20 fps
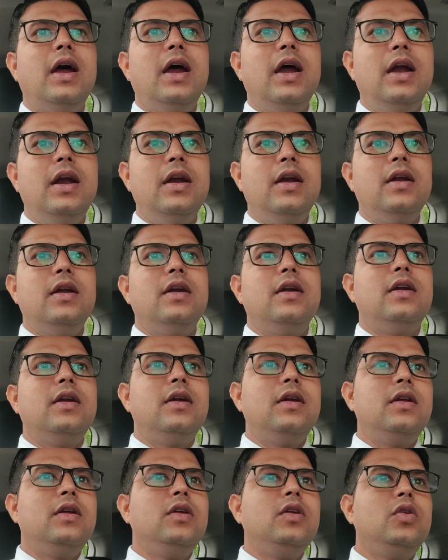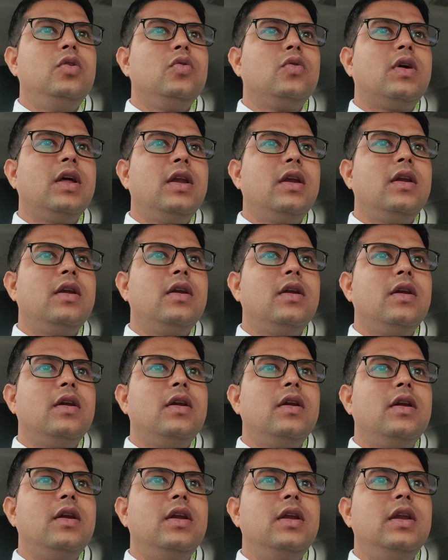and you can
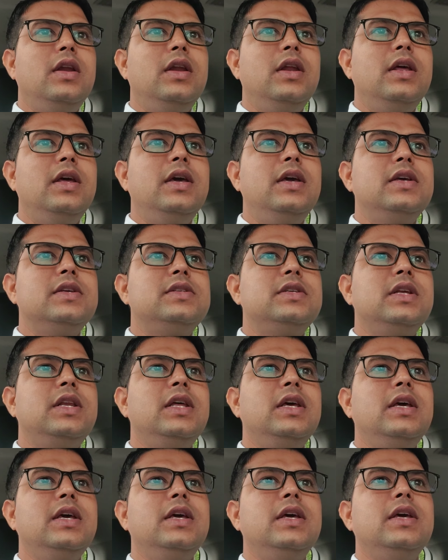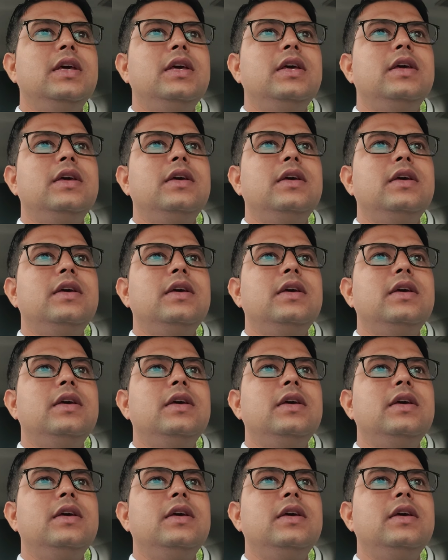easily